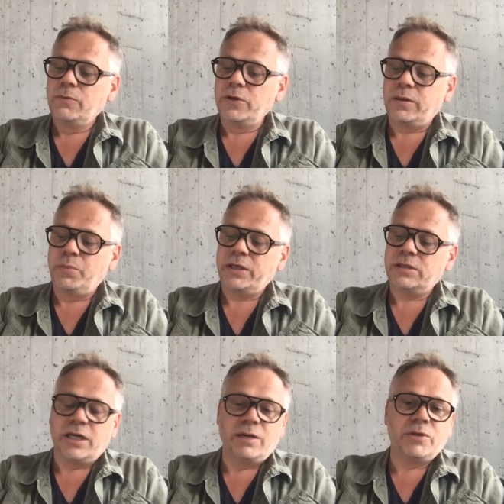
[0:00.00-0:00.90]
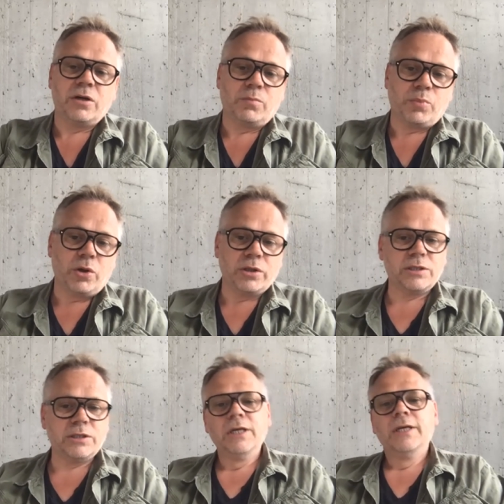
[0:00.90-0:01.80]
with the big same you know
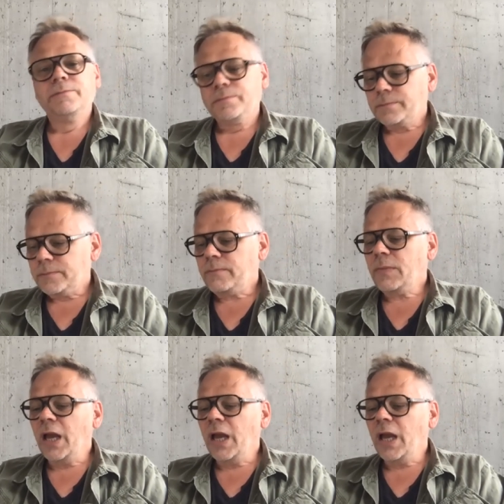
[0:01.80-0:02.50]
plots. Yeah.